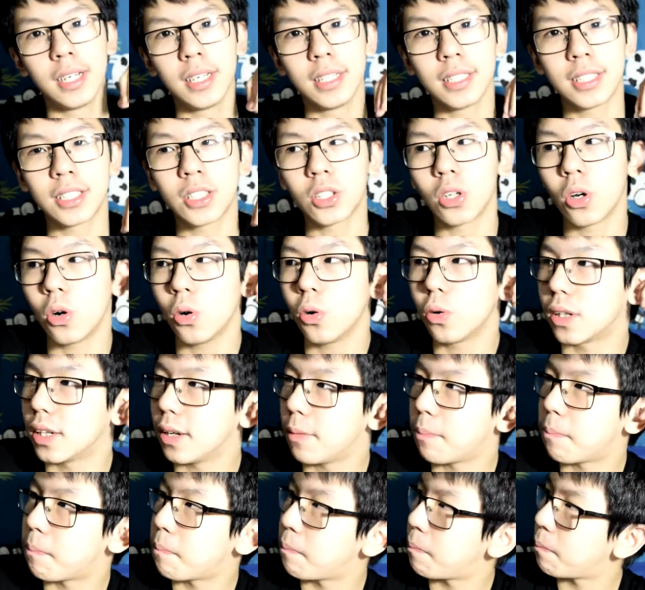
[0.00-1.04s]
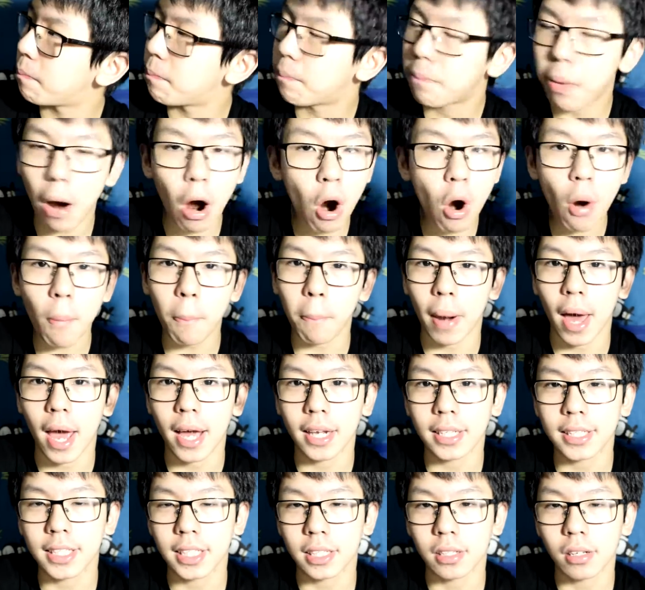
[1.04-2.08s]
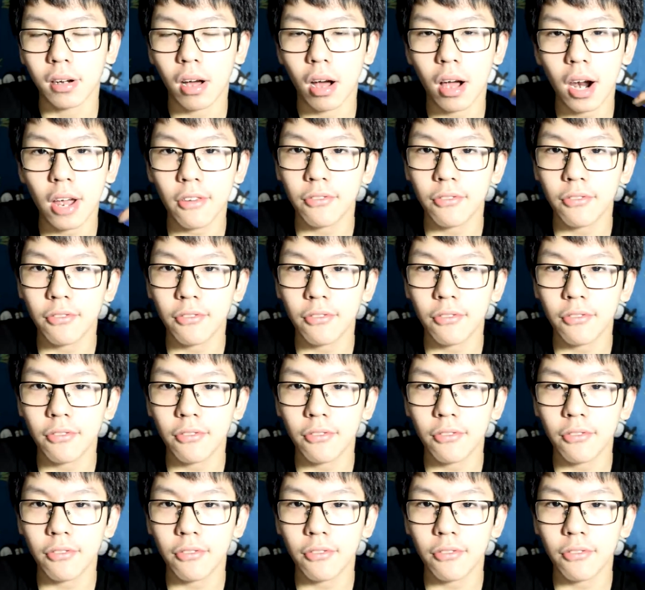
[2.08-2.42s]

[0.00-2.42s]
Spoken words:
So the power plants in all